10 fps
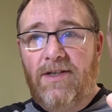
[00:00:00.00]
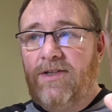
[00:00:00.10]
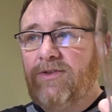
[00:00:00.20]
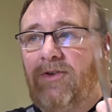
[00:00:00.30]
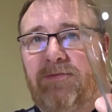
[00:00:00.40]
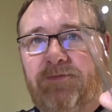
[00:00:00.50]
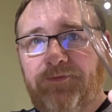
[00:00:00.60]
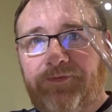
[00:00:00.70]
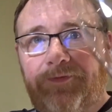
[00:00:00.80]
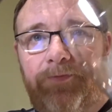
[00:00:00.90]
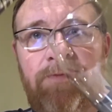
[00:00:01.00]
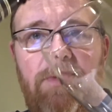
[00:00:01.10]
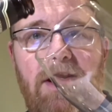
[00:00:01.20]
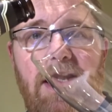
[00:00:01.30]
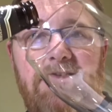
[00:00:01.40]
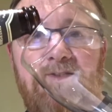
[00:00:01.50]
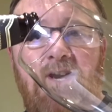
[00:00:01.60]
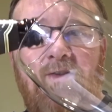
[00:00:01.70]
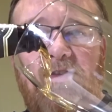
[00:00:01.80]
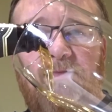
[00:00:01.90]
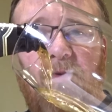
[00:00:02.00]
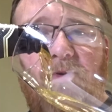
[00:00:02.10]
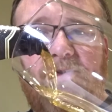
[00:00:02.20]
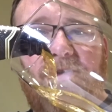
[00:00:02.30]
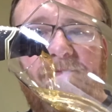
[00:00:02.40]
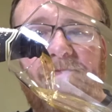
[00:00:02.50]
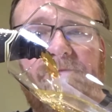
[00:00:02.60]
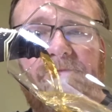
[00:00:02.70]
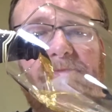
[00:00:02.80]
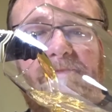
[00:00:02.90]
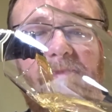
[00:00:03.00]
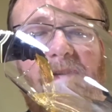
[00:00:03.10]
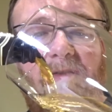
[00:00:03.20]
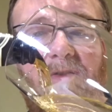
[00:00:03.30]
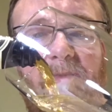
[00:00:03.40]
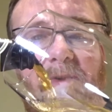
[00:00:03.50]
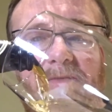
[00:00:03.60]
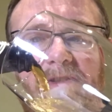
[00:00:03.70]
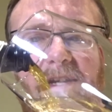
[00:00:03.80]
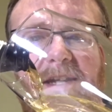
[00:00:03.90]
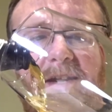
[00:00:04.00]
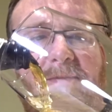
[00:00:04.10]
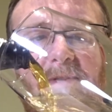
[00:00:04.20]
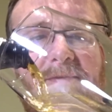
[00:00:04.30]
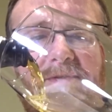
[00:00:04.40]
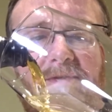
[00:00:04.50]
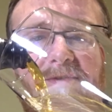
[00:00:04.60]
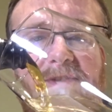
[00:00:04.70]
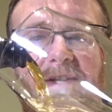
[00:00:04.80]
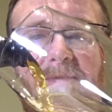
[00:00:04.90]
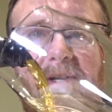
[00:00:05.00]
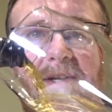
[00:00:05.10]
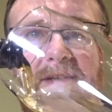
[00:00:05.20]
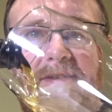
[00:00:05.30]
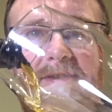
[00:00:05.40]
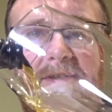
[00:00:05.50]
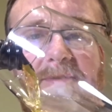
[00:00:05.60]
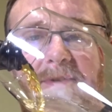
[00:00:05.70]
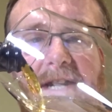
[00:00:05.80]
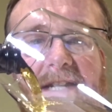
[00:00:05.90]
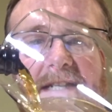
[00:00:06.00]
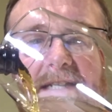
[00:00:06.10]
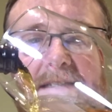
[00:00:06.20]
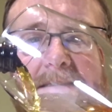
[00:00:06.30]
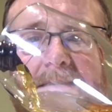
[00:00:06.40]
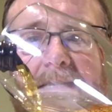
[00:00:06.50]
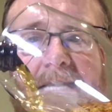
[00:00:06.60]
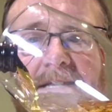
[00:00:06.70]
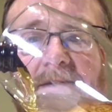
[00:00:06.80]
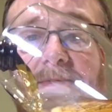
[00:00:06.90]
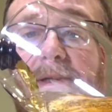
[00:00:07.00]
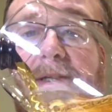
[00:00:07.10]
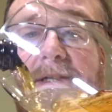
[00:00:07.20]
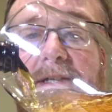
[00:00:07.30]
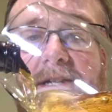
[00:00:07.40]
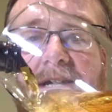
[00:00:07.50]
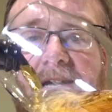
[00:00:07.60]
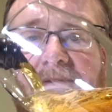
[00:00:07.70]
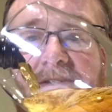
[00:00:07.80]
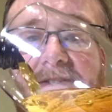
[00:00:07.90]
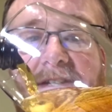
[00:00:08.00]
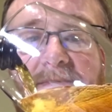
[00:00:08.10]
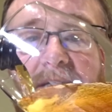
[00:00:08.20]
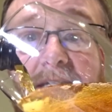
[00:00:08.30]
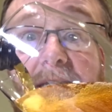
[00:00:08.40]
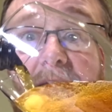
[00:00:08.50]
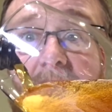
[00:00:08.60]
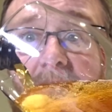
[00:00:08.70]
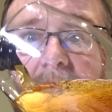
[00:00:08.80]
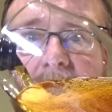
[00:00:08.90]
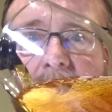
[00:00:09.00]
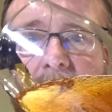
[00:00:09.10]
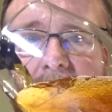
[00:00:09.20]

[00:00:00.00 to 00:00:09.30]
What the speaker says: So let's see how this pours. I'm going to be obviously careful if it's got sediment in it, because I don't want to end up having sediment in the glass.